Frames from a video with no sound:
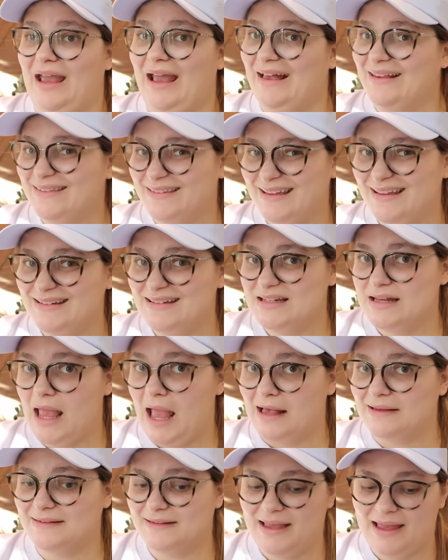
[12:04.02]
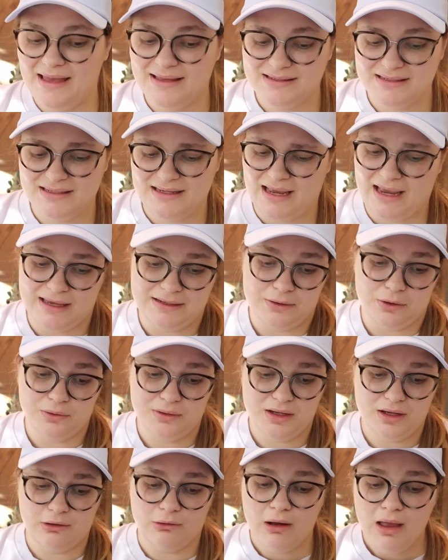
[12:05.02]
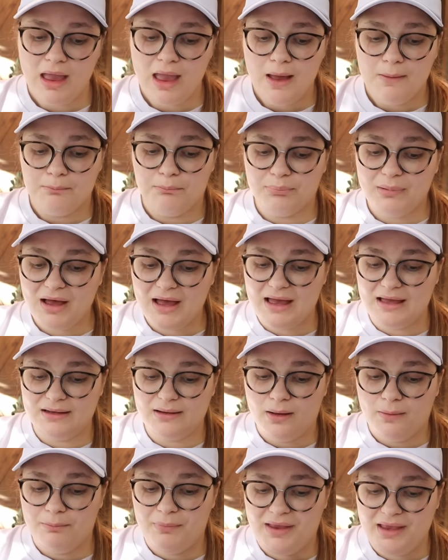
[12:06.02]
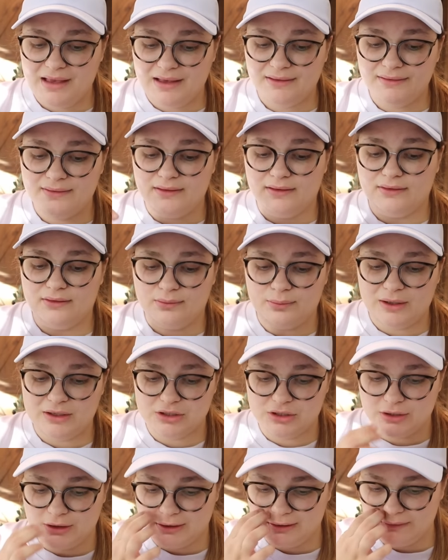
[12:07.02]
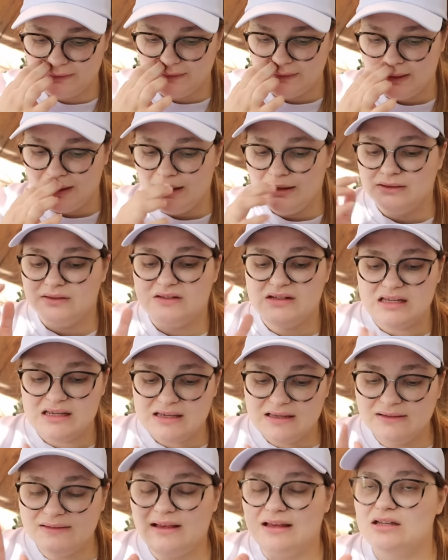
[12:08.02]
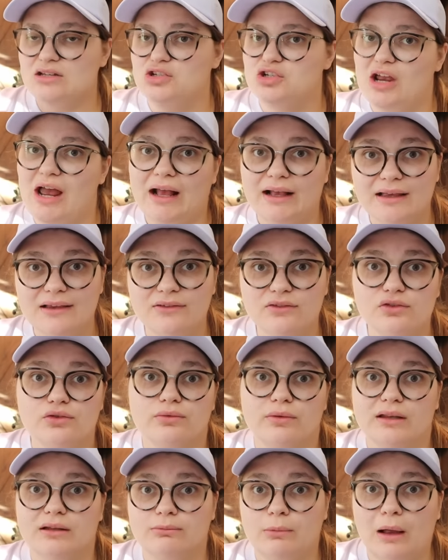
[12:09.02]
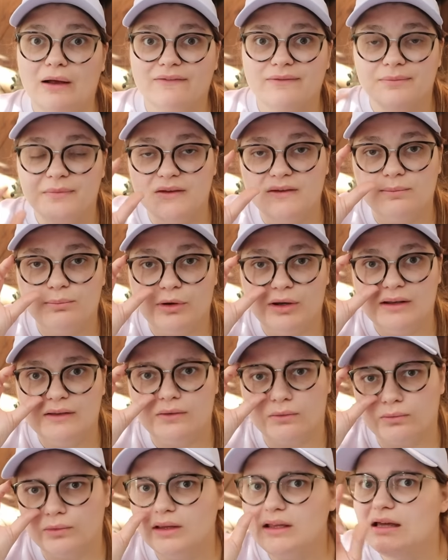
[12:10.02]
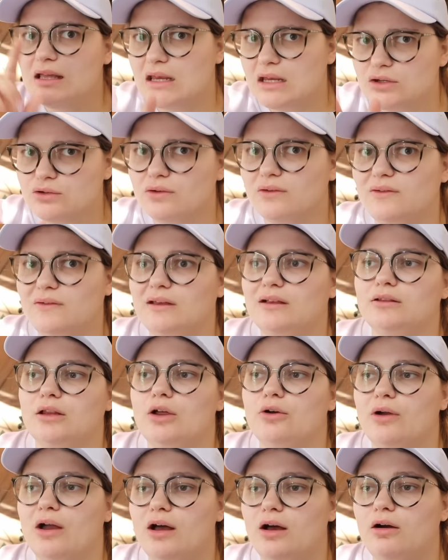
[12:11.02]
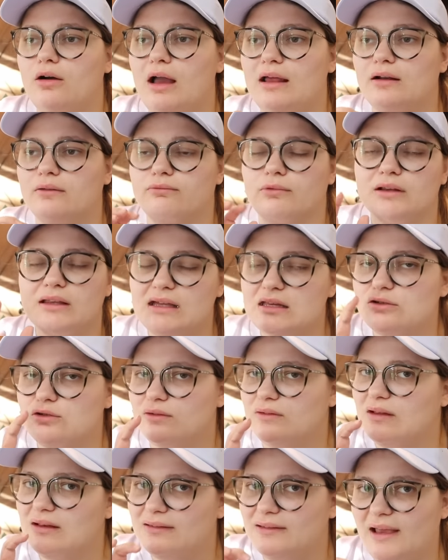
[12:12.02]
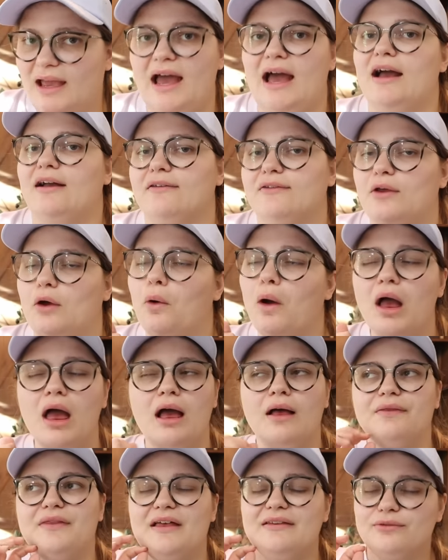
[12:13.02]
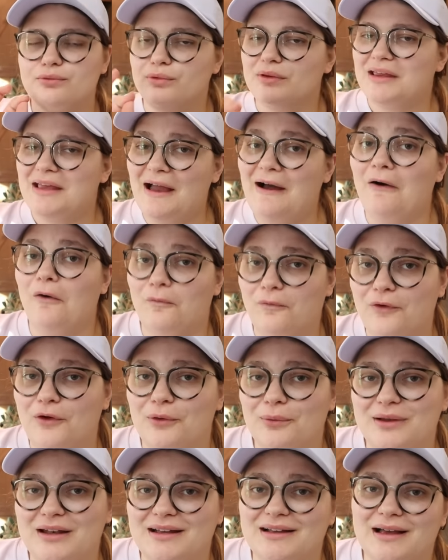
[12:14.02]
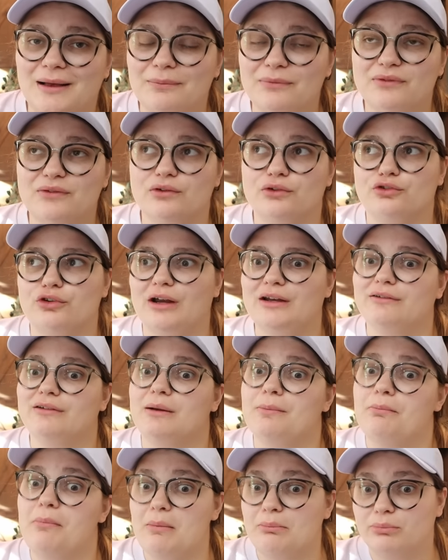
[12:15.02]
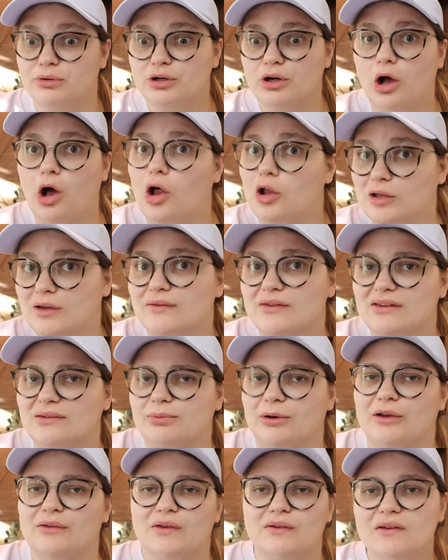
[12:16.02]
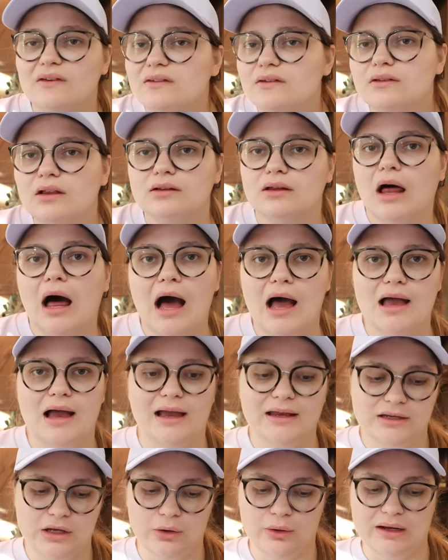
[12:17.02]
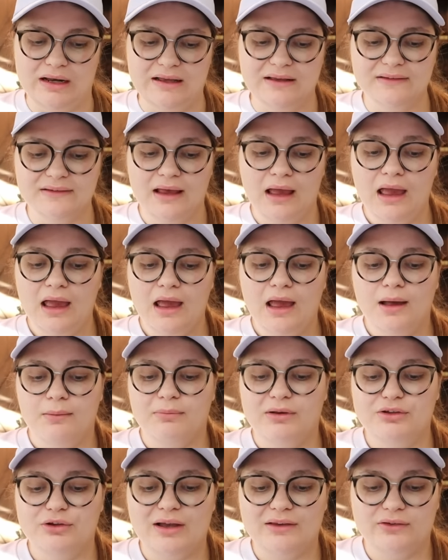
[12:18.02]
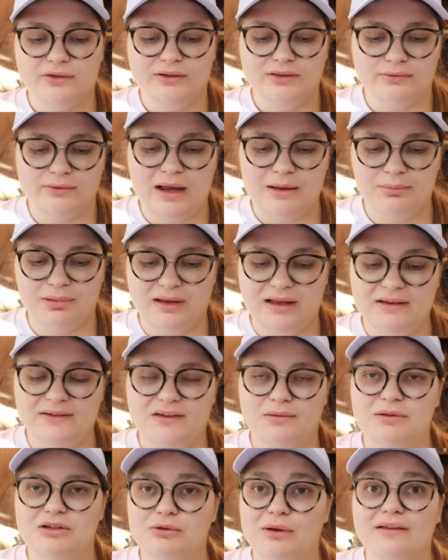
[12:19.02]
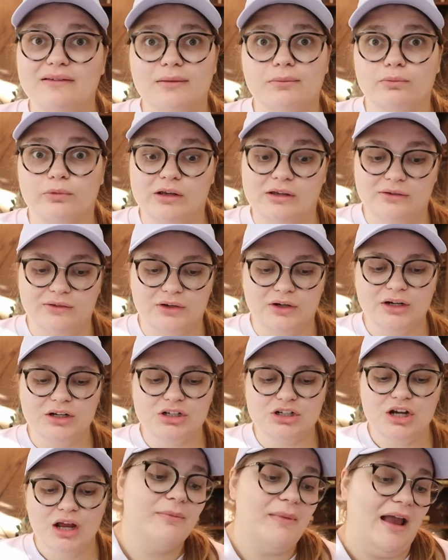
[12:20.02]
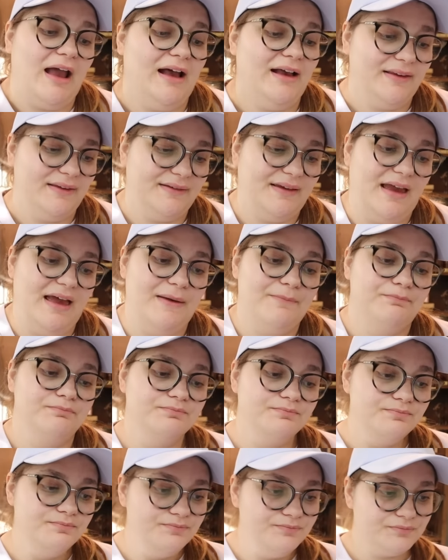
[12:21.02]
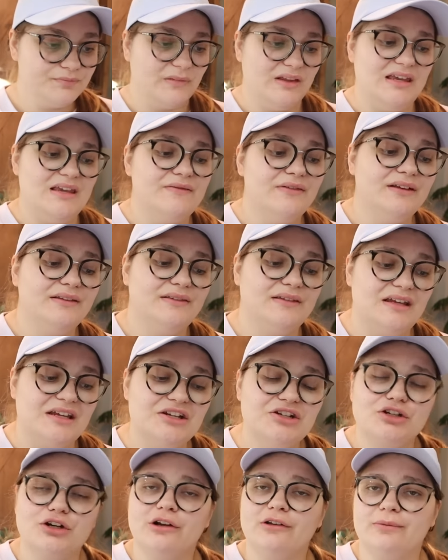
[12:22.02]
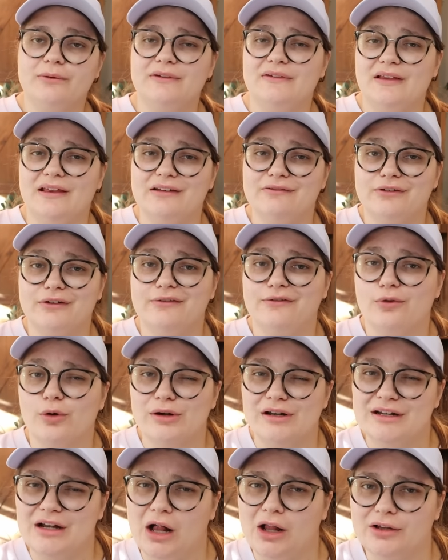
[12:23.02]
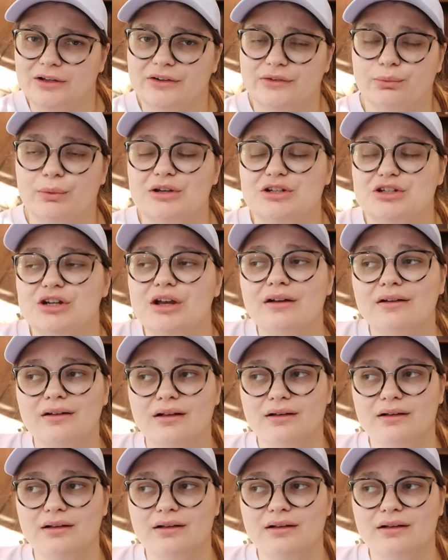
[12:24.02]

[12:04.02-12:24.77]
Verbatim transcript: Asket, Asket, I don't know. But pants, sweatshirts, tees and jackets do really well from this brand. It's a really interesting logo and a really interesting tag. So that's really helpful when it comes to trying to remember all of these brands because this is a lot. I know it is. But you guys are in the right place to be doing some research. From Asket, even t-shirts were selling for $40, which